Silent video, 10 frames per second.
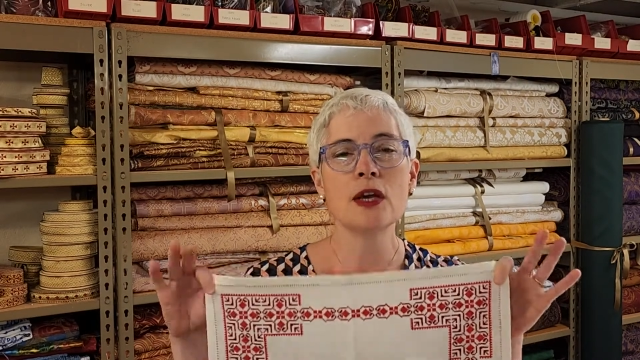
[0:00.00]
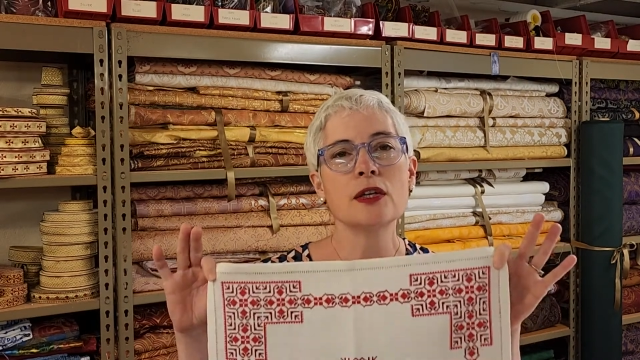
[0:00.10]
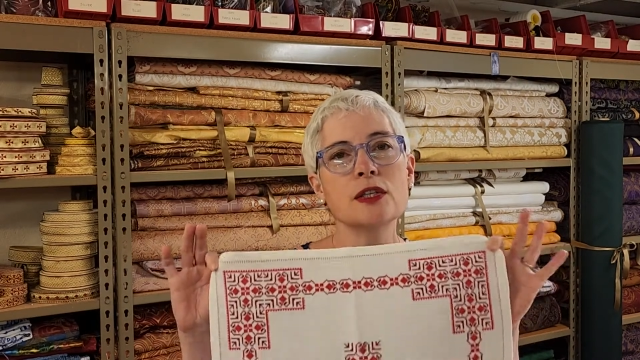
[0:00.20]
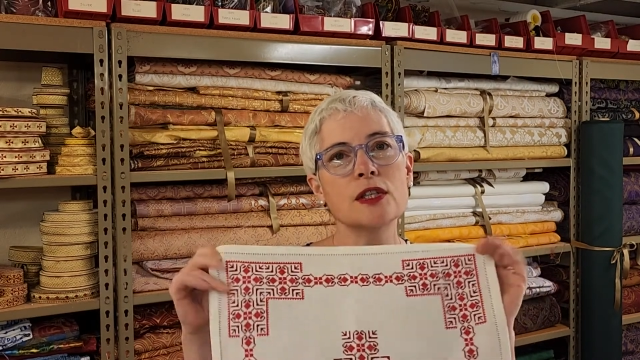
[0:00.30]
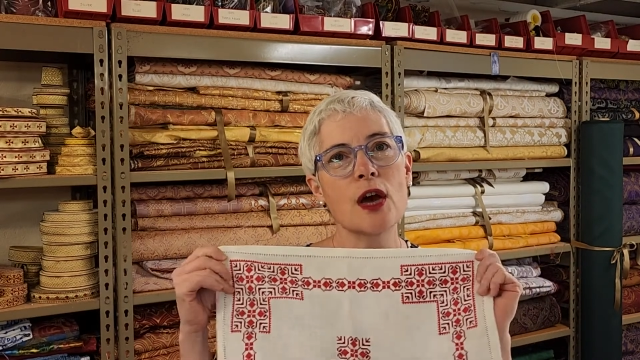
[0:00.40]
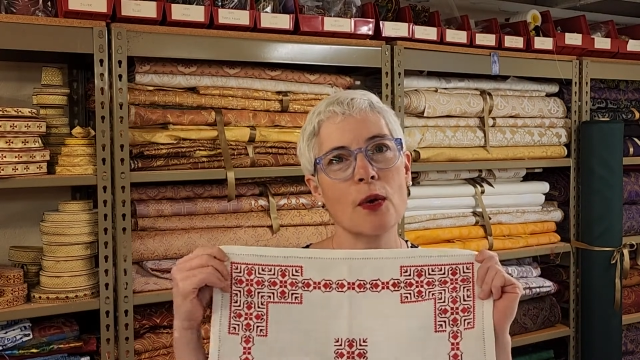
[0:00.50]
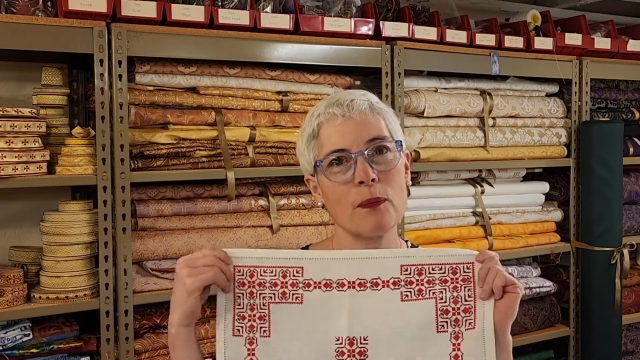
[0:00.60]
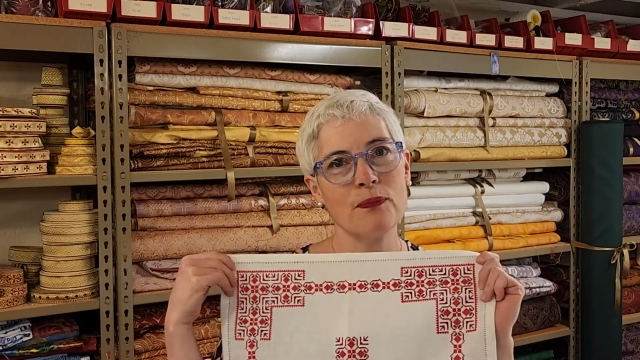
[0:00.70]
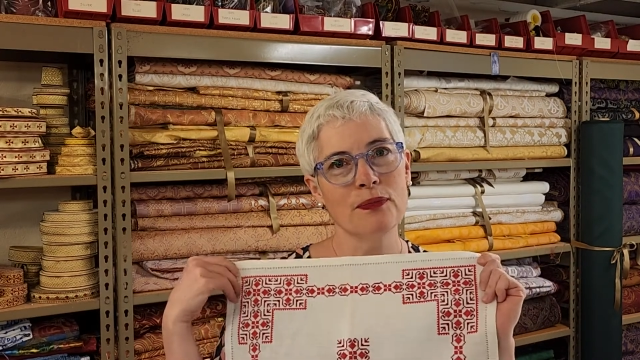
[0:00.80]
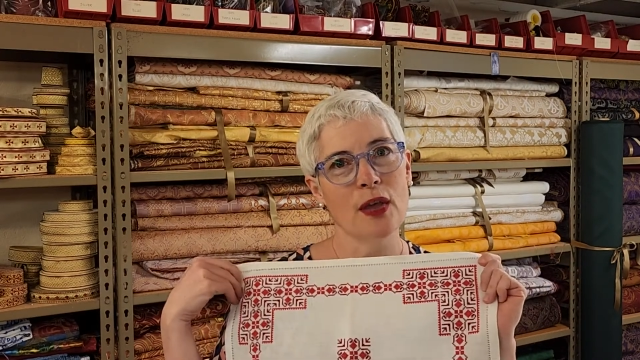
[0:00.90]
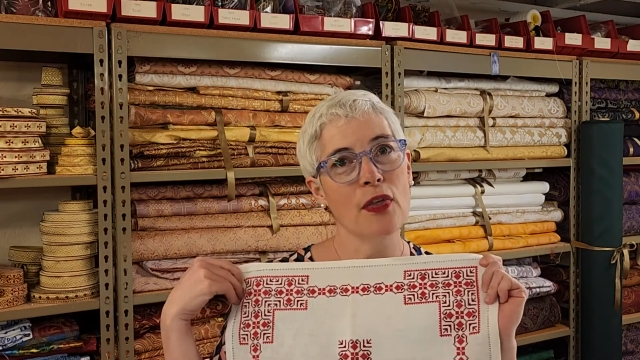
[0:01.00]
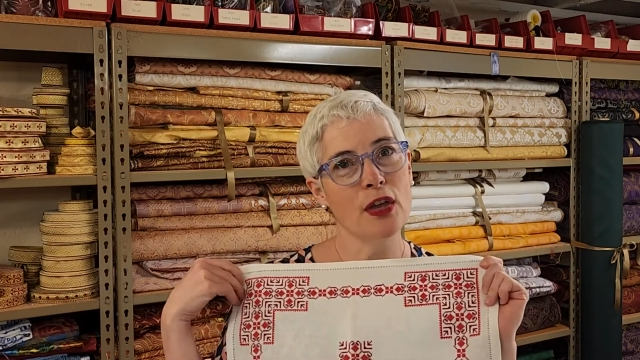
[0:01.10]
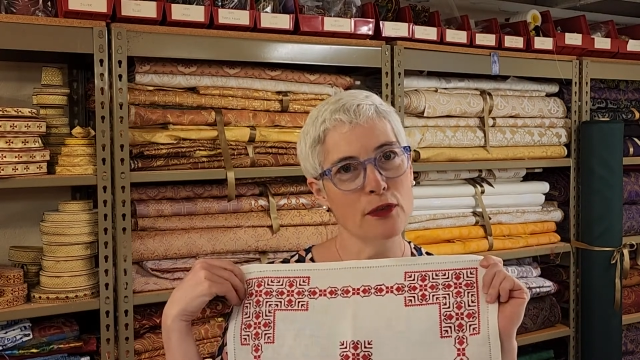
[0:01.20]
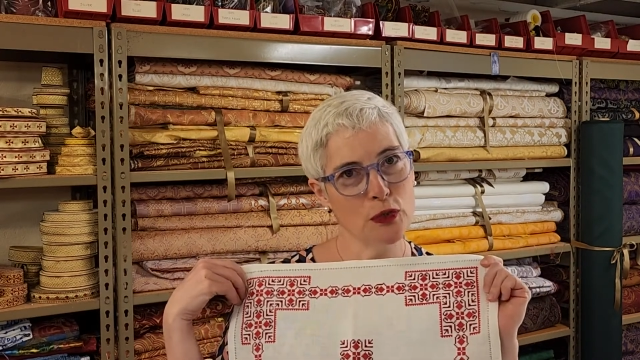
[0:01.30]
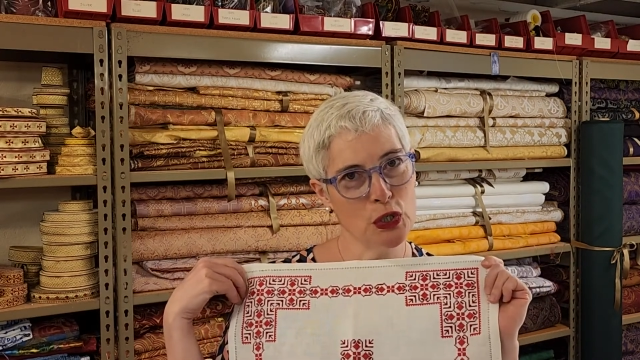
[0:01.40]
So thank
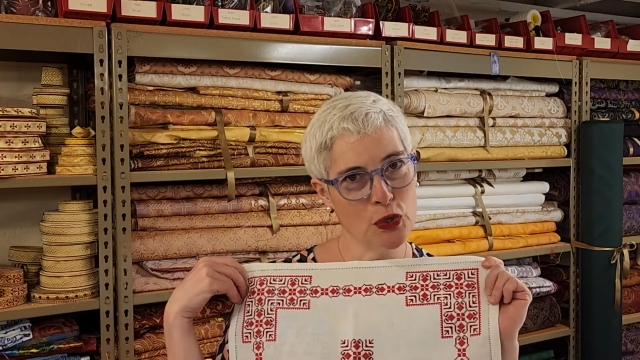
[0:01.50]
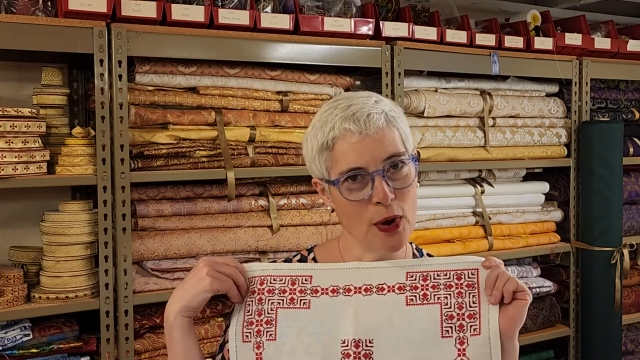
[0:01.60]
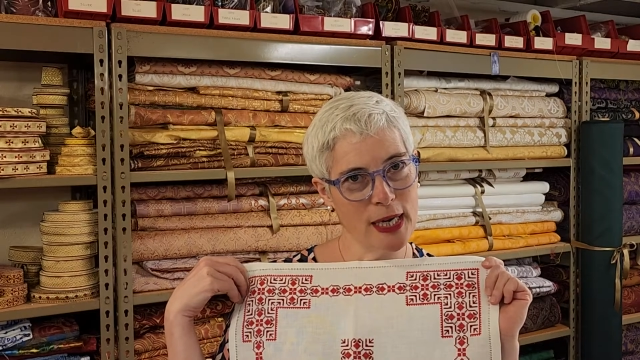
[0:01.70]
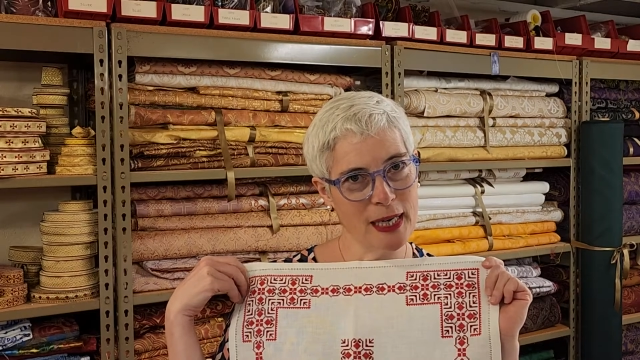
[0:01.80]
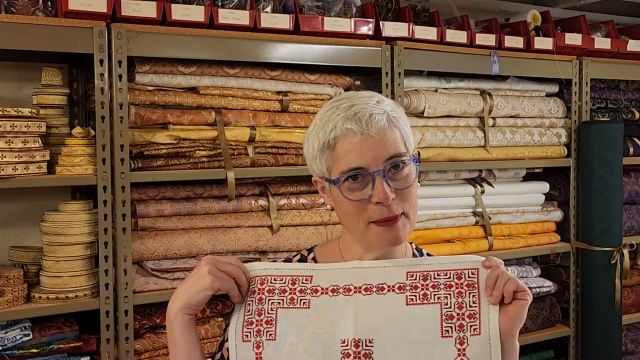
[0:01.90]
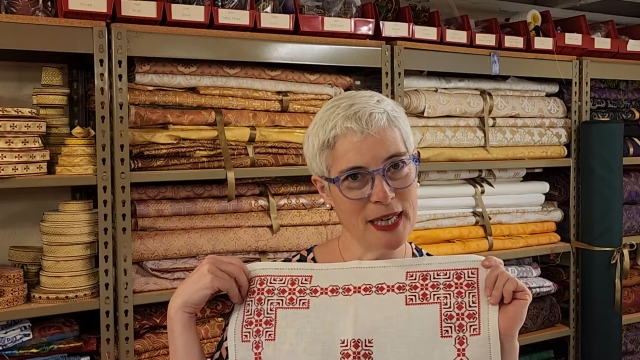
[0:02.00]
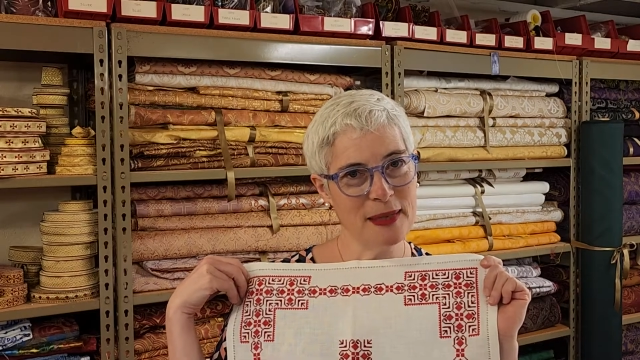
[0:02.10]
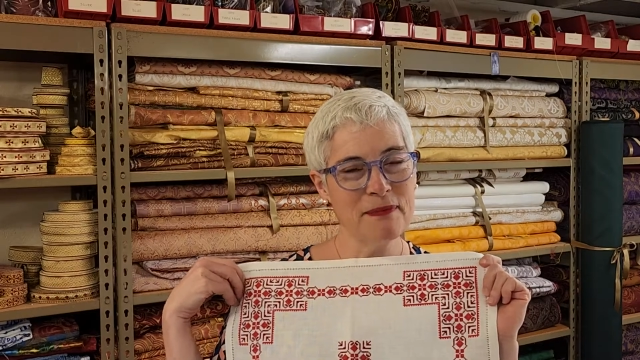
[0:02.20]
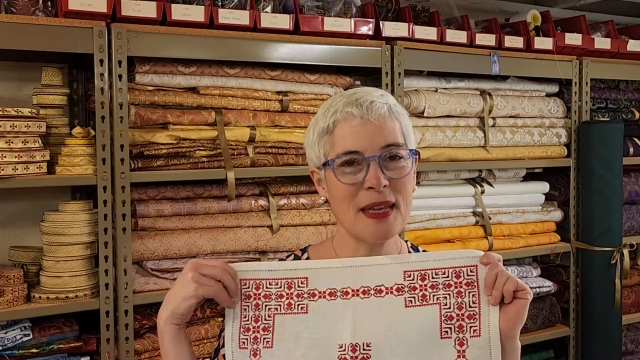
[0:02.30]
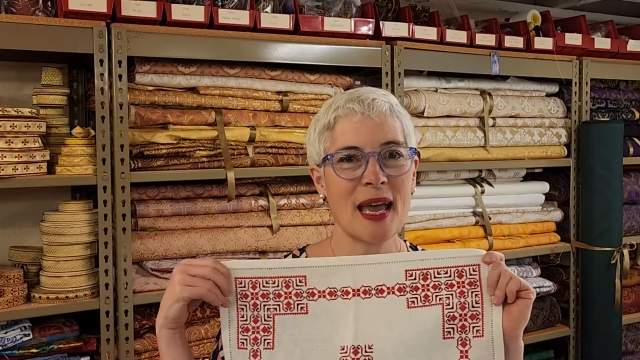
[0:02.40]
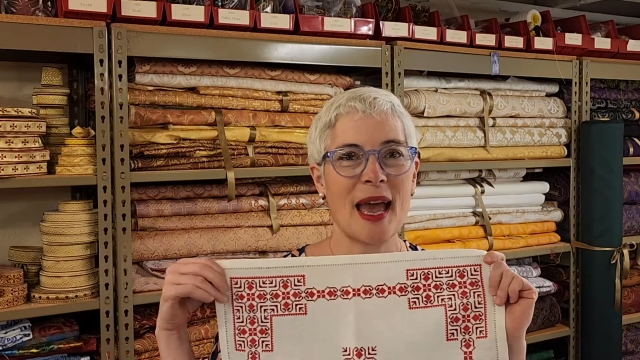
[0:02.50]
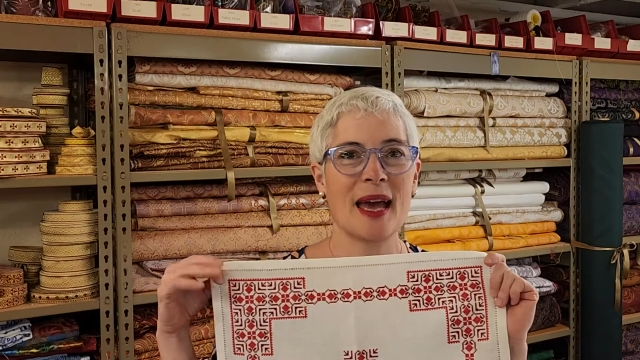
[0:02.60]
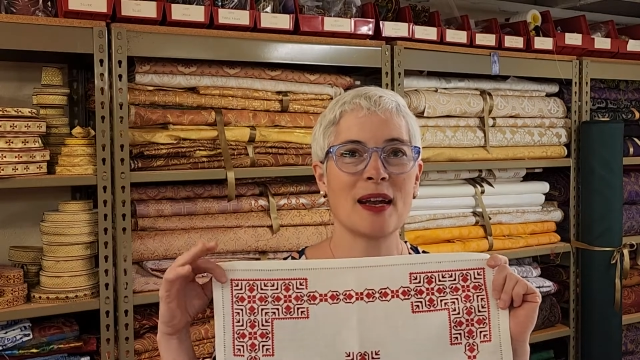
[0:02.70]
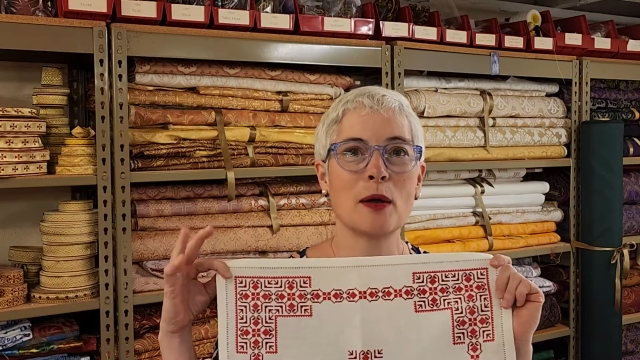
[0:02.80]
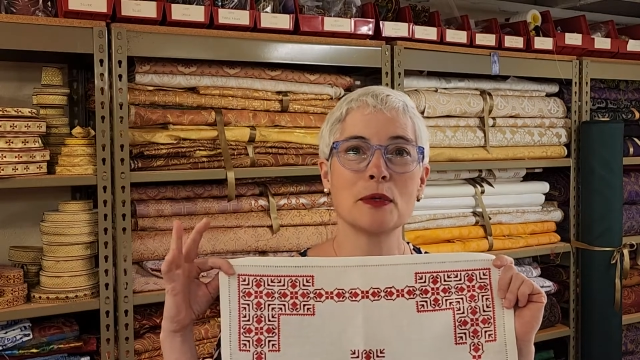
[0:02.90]
you for joining me,
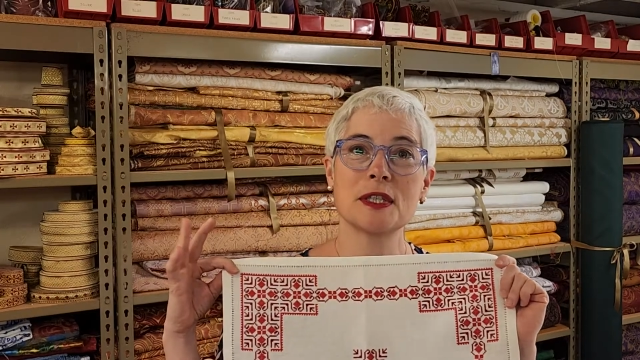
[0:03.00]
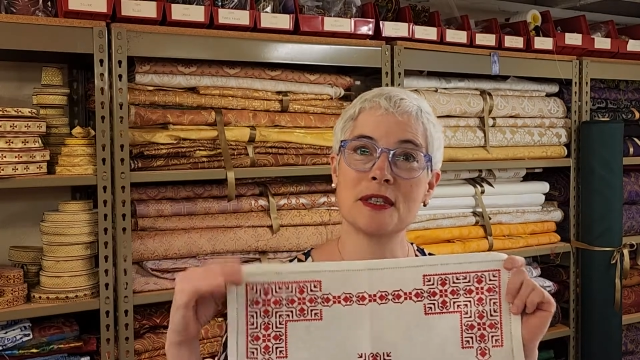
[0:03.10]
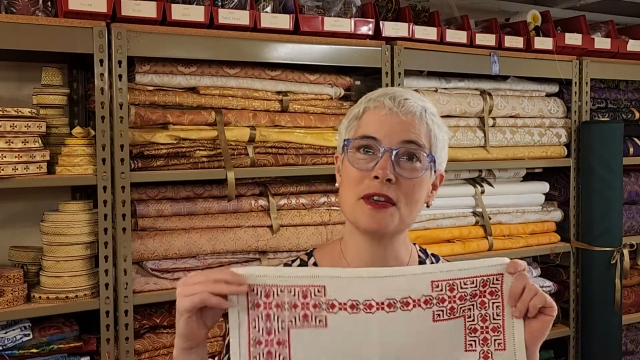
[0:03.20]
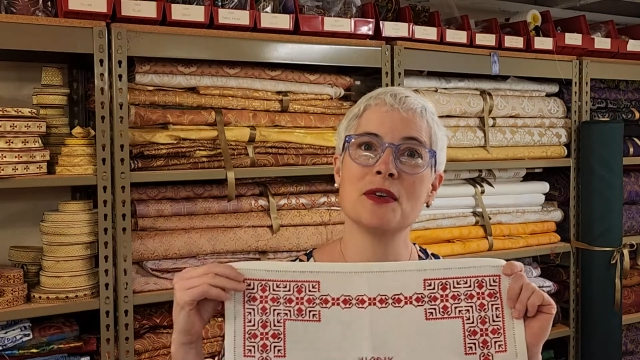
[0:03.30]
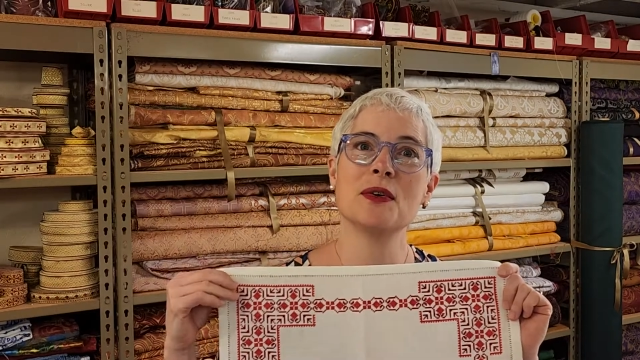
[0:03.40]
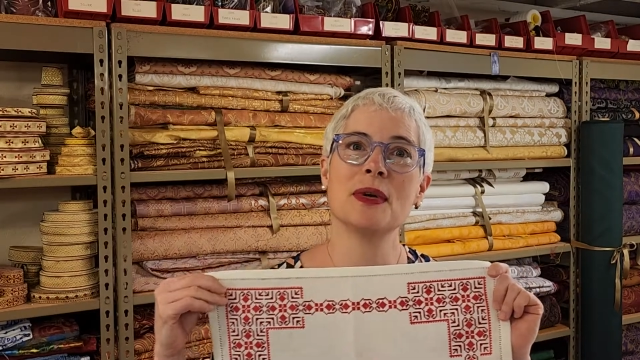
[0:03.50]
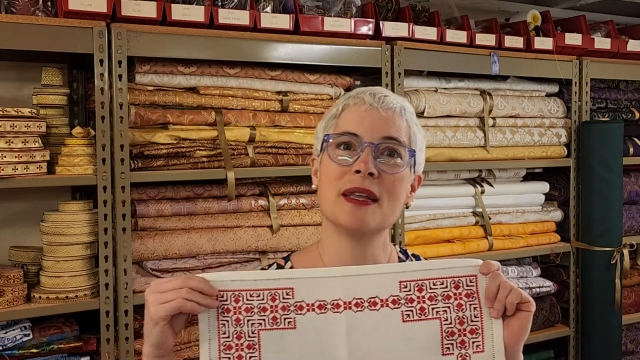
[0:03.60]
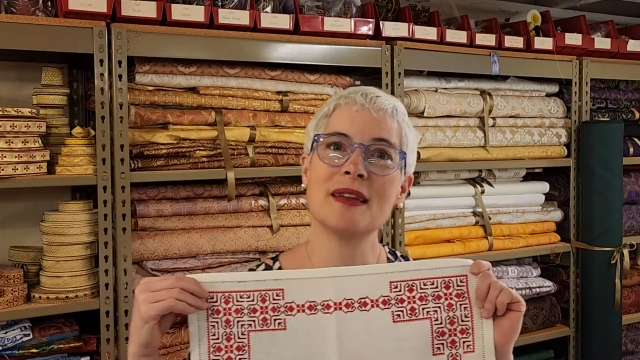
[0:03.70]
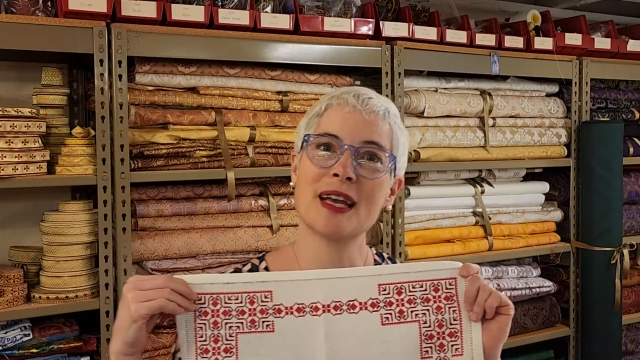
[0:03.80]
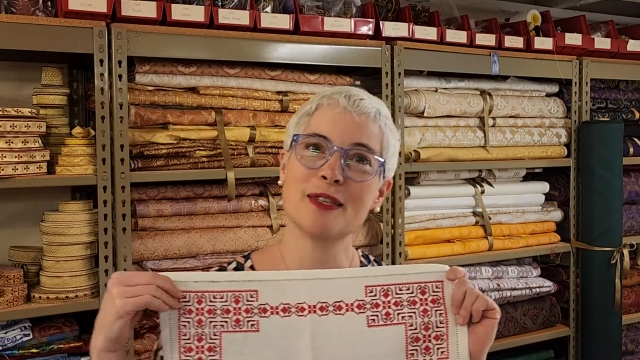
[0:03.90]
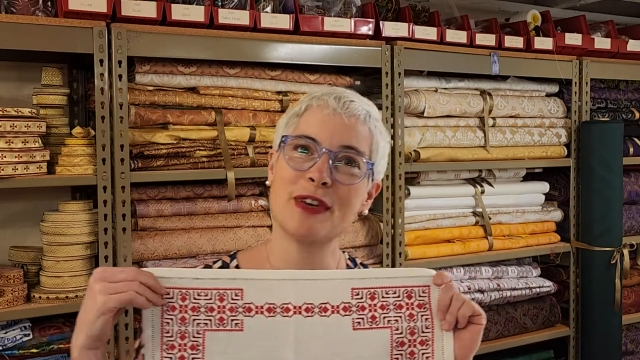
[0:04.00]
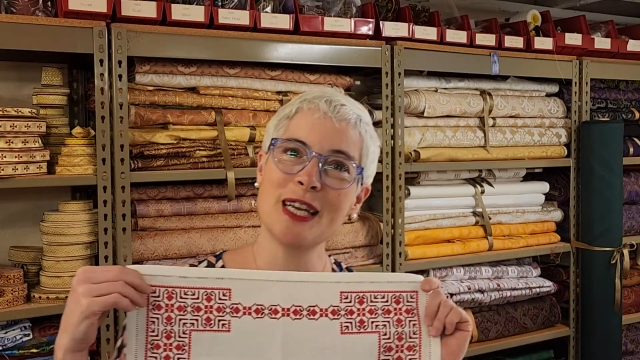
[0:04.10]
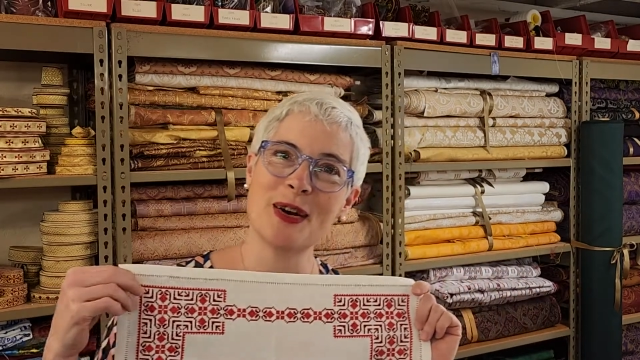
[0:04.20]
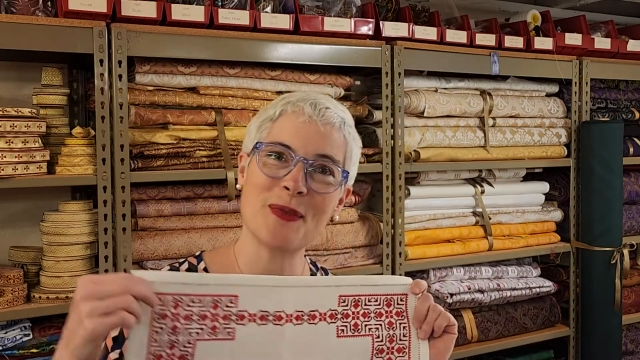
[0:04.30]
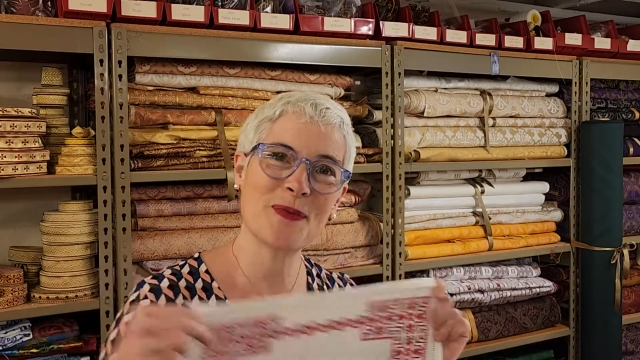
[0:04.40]
and I will see you in the next video.